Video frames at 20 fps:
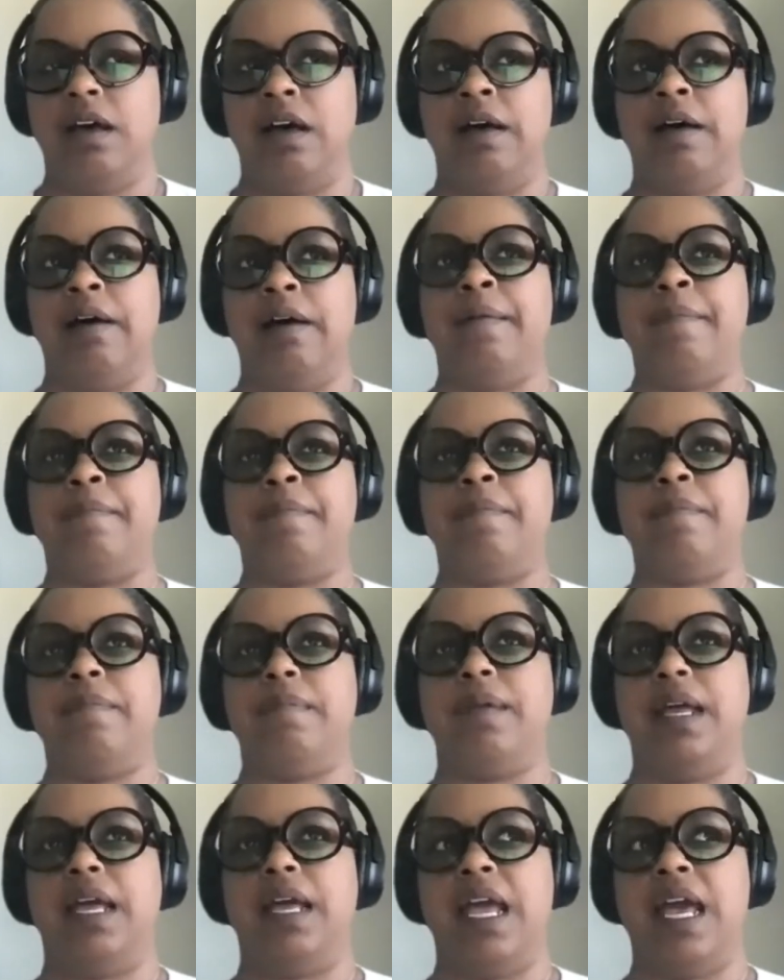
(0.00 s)
Um,
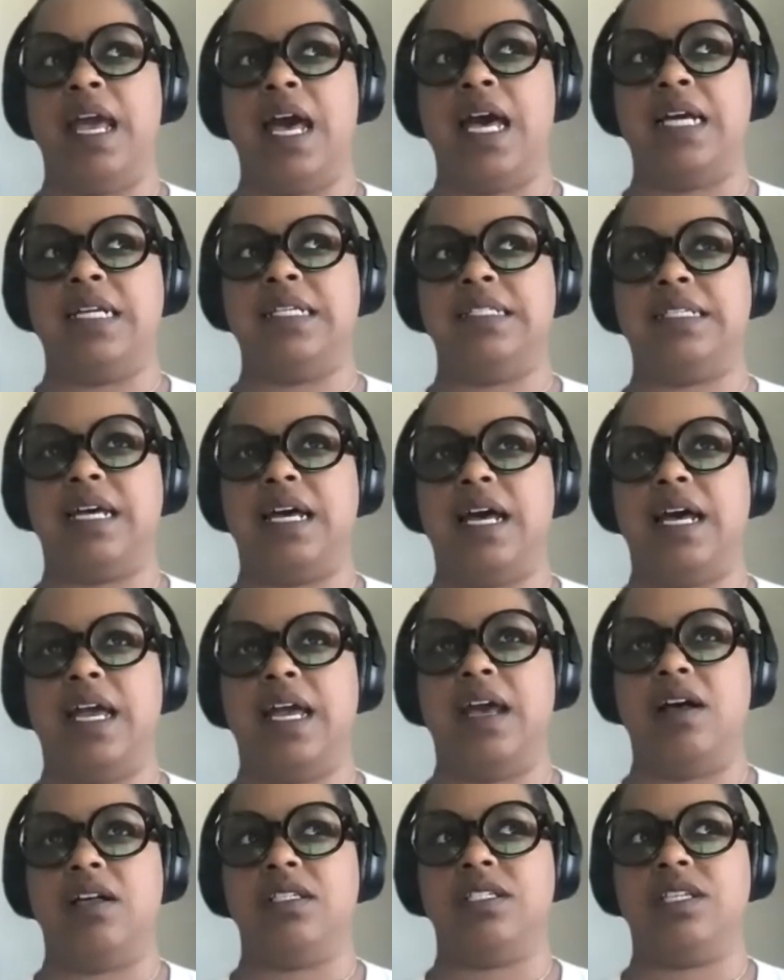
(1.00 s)
And
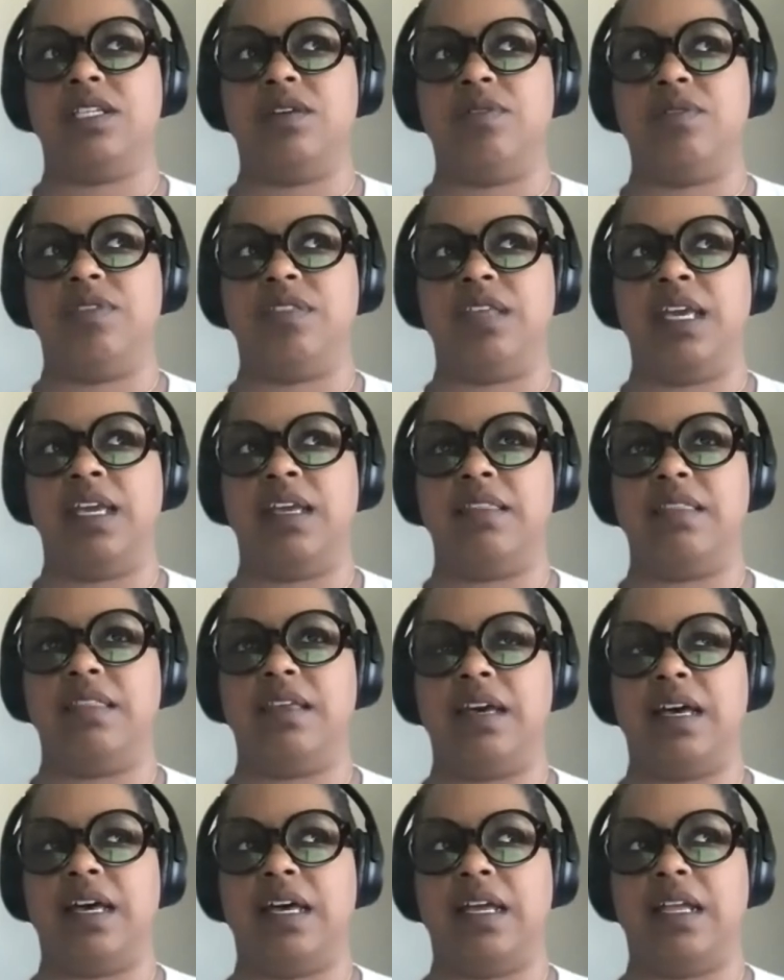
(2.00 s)
I also think
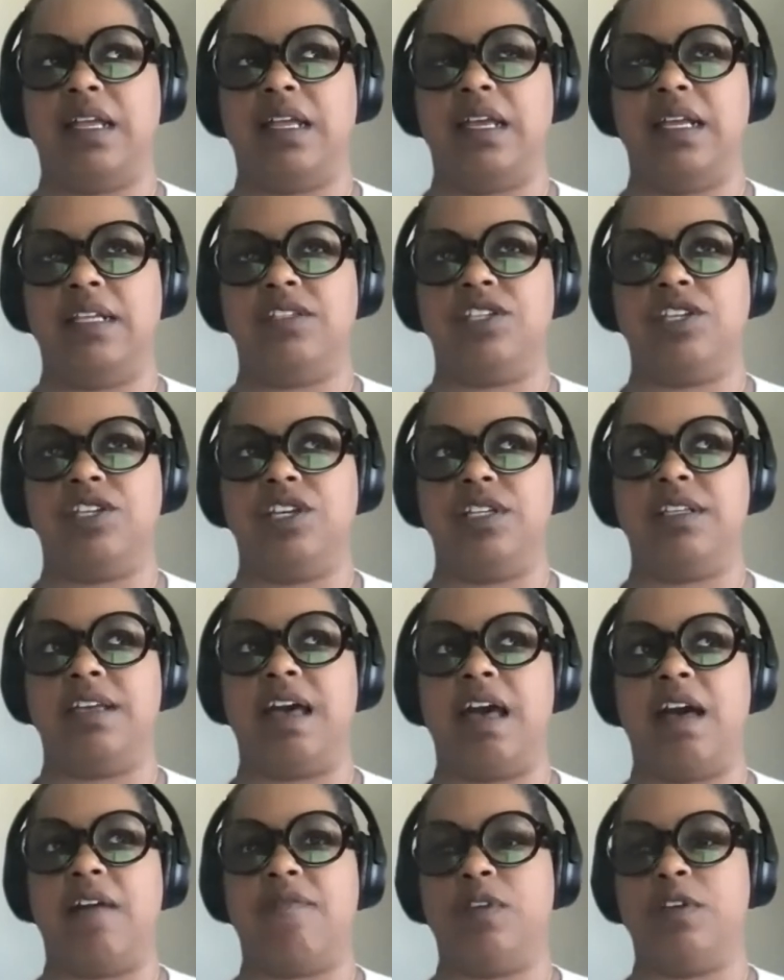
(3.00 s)
that it's good
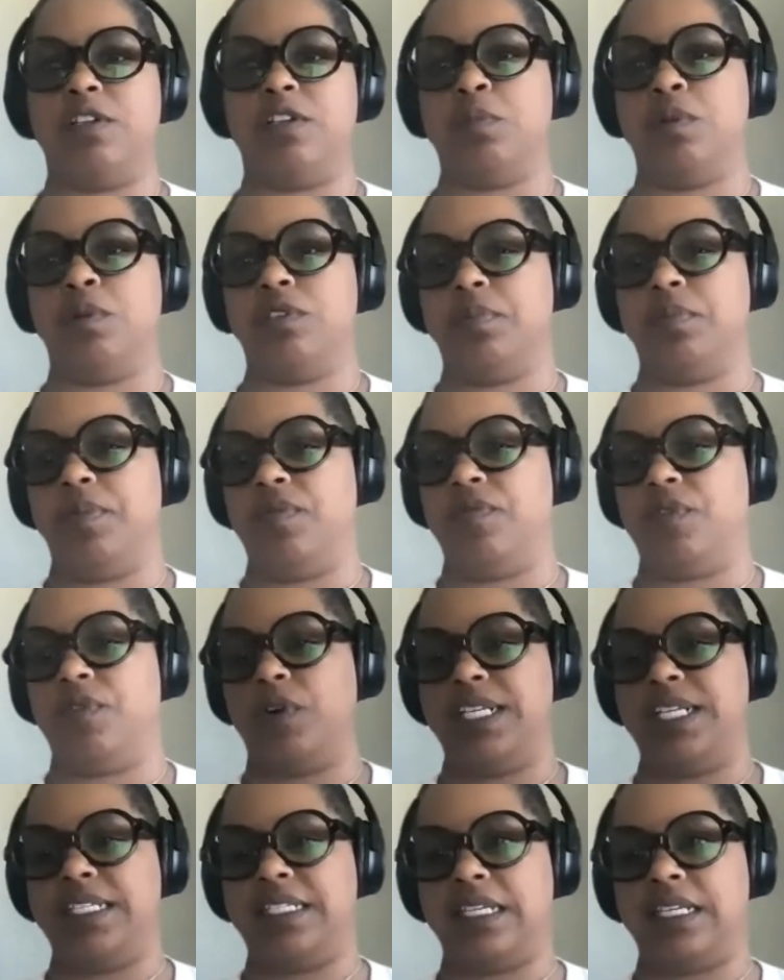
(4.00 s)
to have those multiple
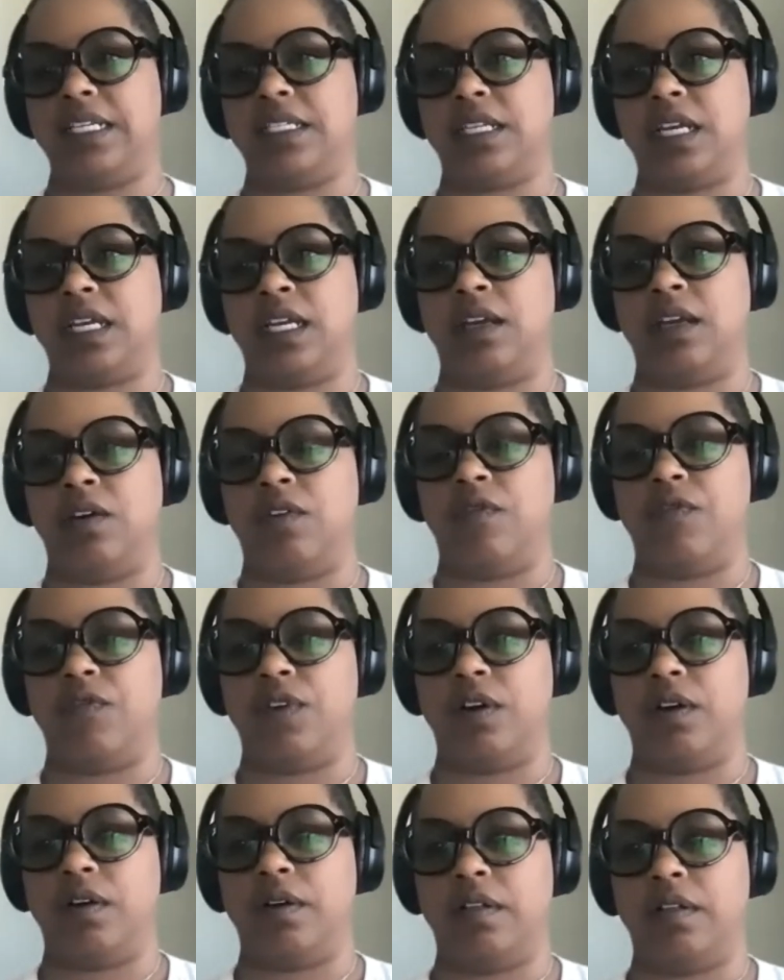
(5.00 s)
voices. I know
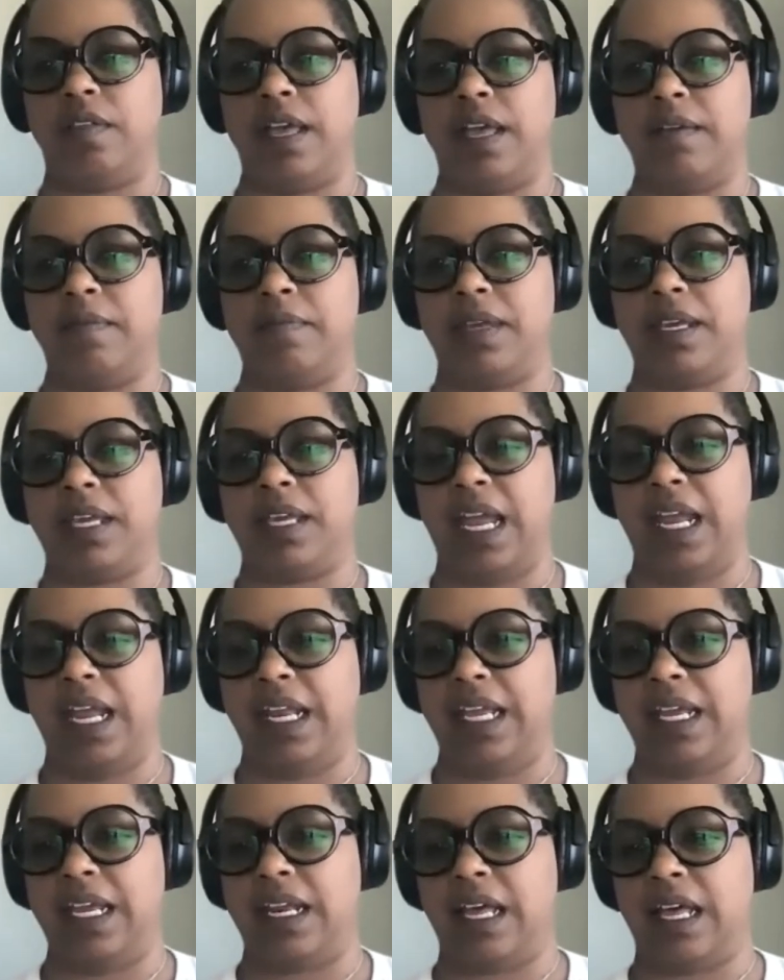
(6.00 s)
for like
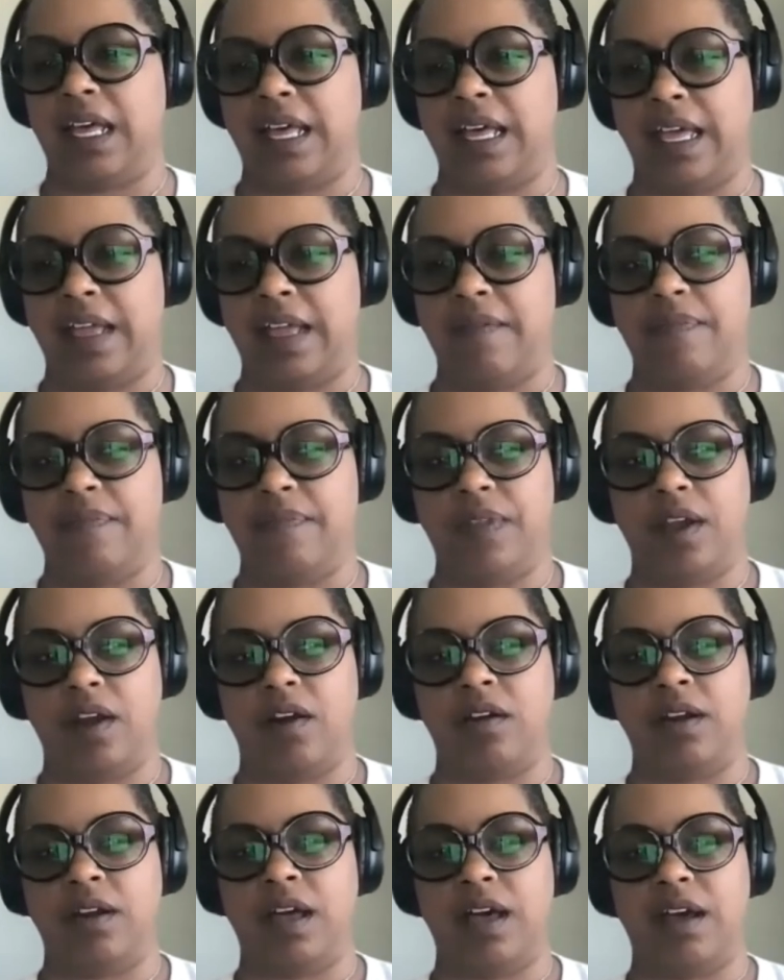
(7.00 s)
Katie and I
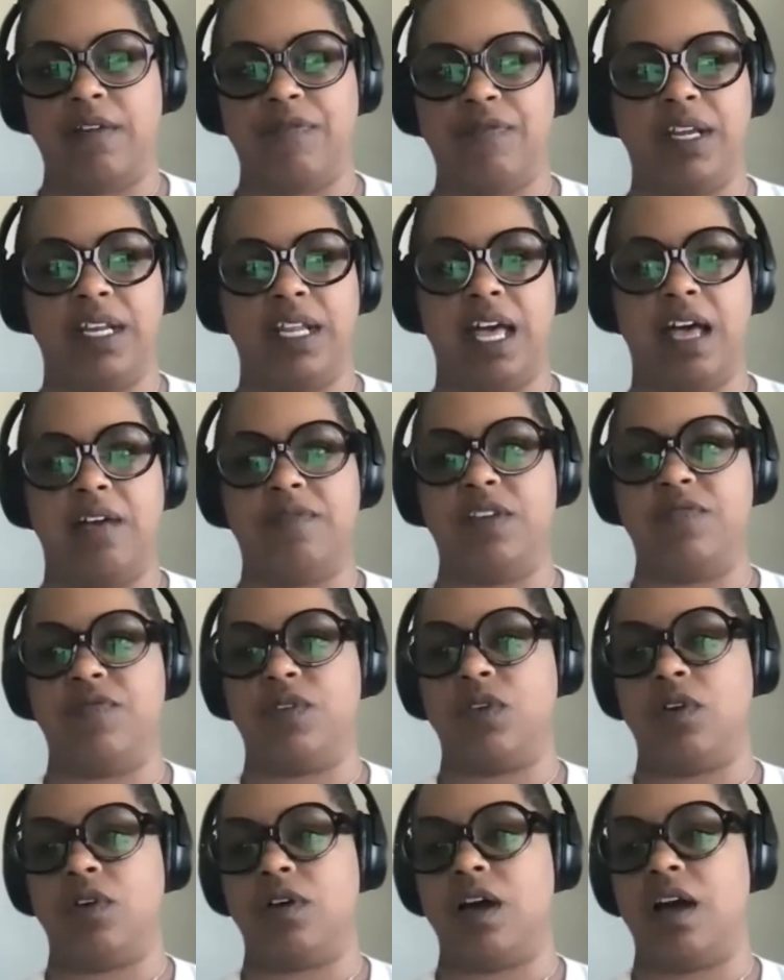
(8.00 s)
are not afraid to have
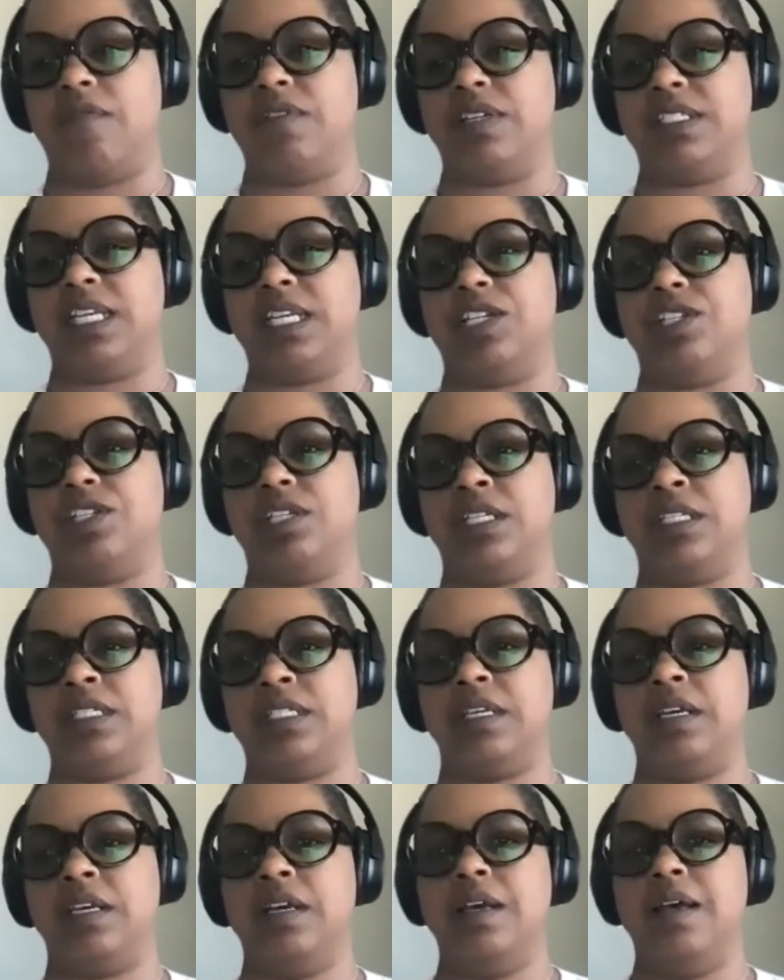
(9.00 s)
difficult
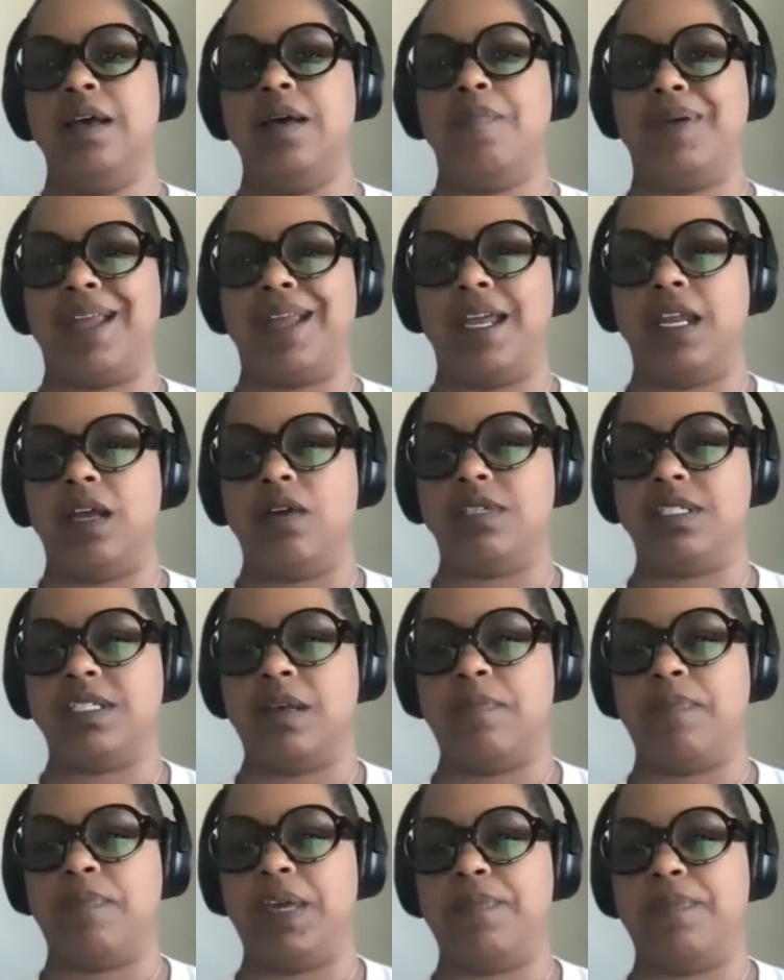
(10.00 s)
conversations, but I know
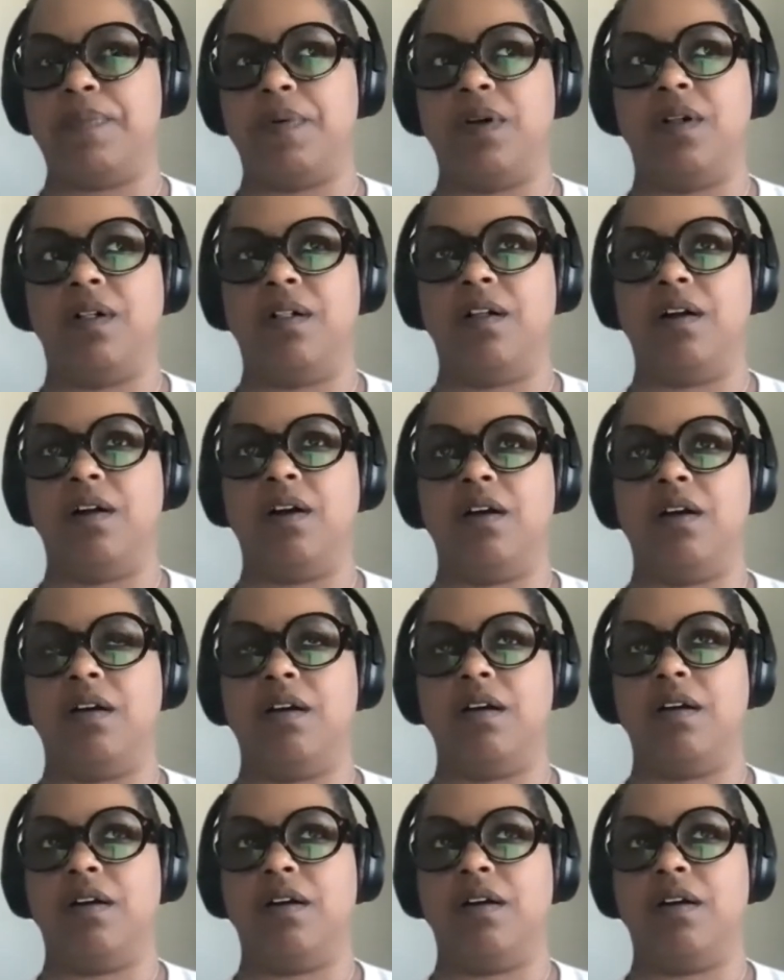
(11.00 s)
some people